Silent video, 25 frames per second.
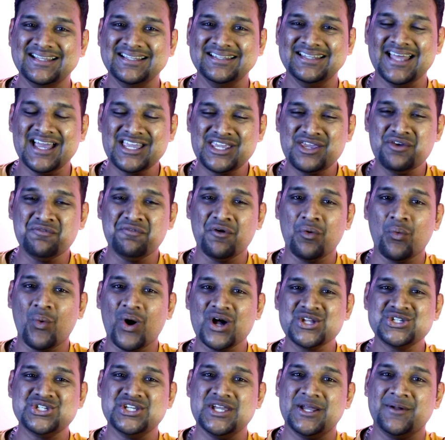Thank you for
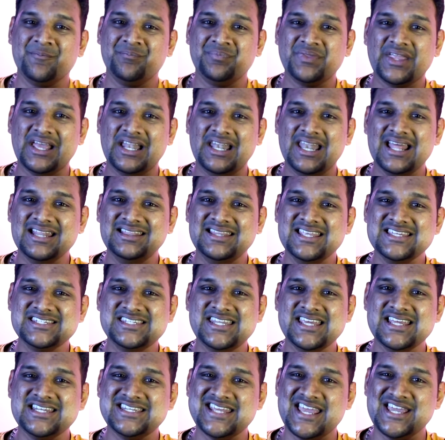watching. Let this
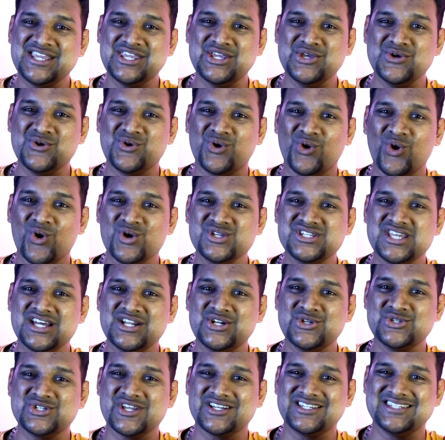day take you closer
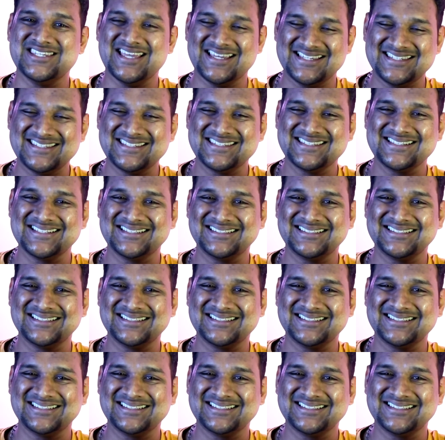to success.